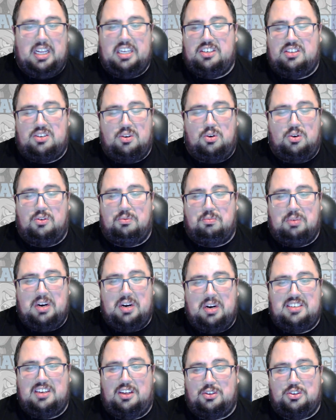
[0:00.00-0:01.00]
I just don't know if
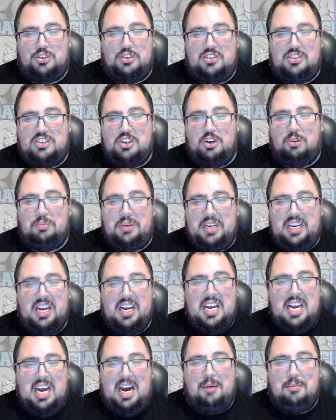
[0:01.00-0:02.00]
Bryce Elder should still be
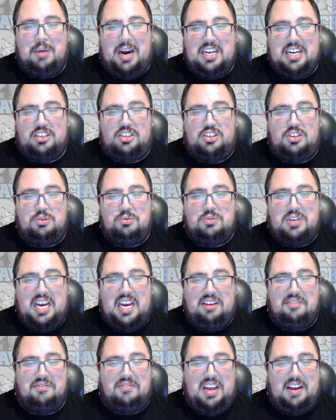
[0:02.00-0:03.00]
a
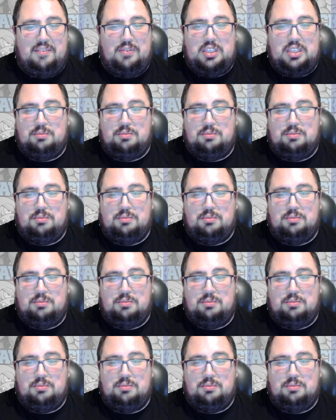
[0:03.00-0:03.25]
-210 favorite.